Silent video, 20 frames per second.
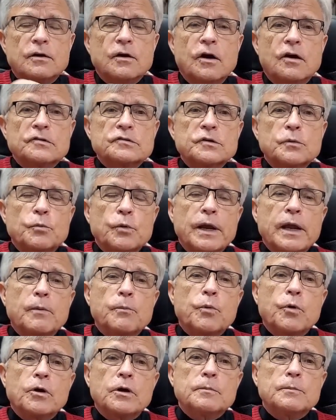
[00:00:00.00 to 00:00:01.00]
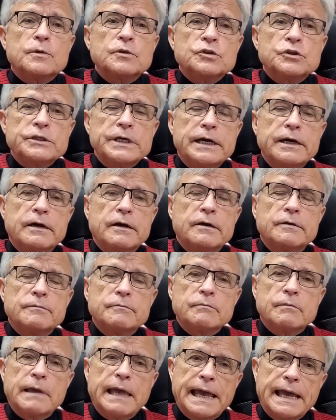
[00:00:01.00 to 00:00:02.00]
also bring a portable chair,
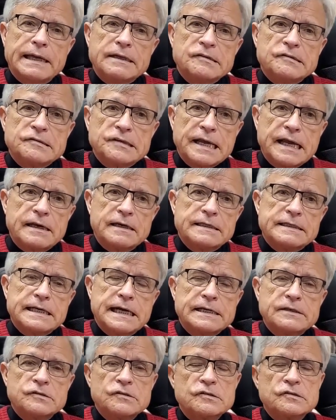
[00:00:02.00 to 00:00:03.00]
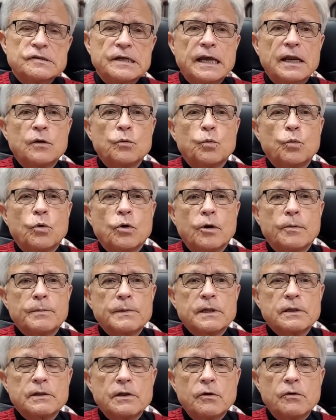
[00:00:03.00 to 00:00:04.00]
hand sanitizers, and
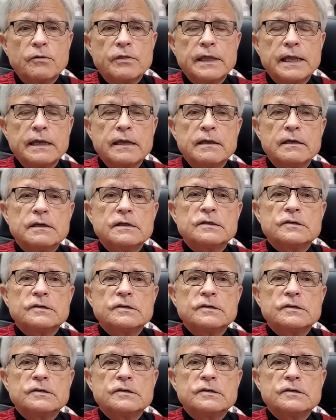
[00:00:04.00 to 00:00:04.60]
warm clothing